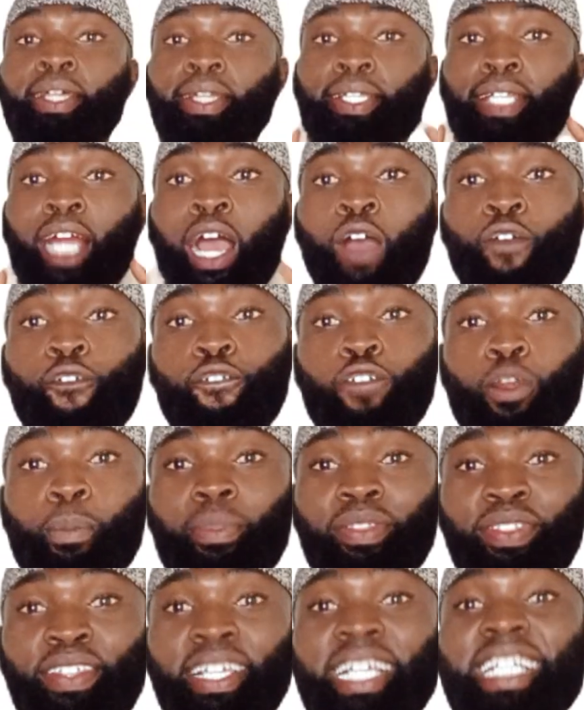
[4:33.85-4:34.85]
Now
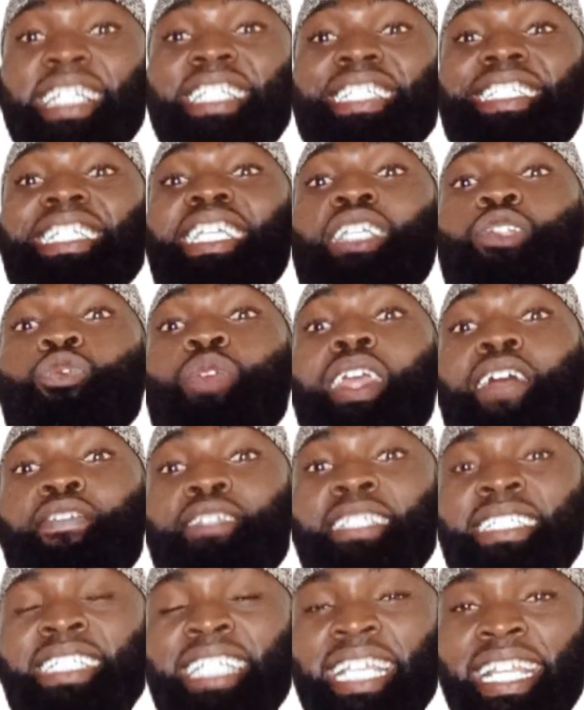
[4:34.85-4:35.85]
from this, since we
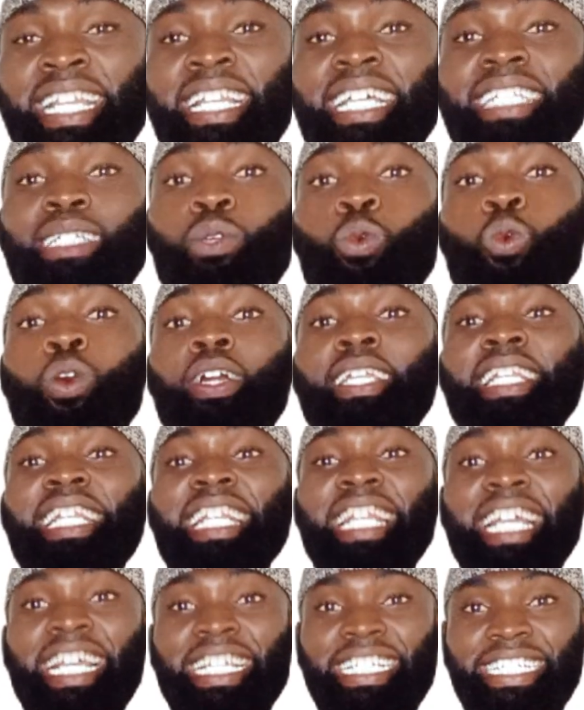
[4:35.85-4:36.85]
have seen that the word
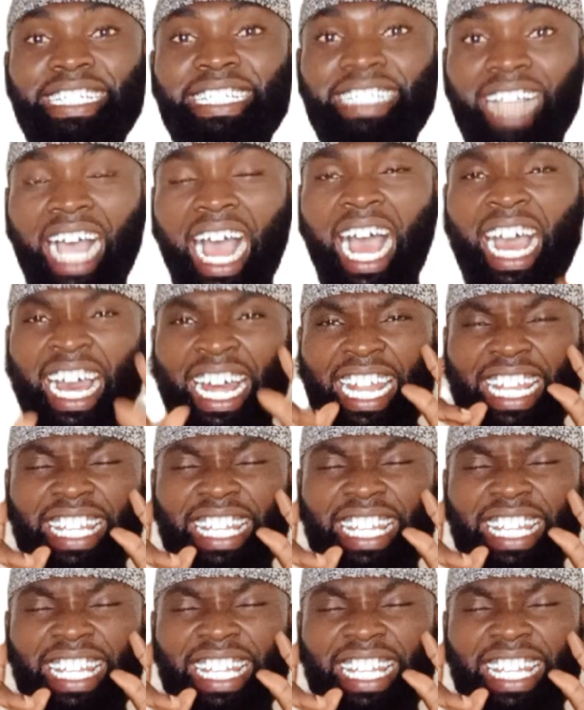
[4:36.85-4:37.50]
laysa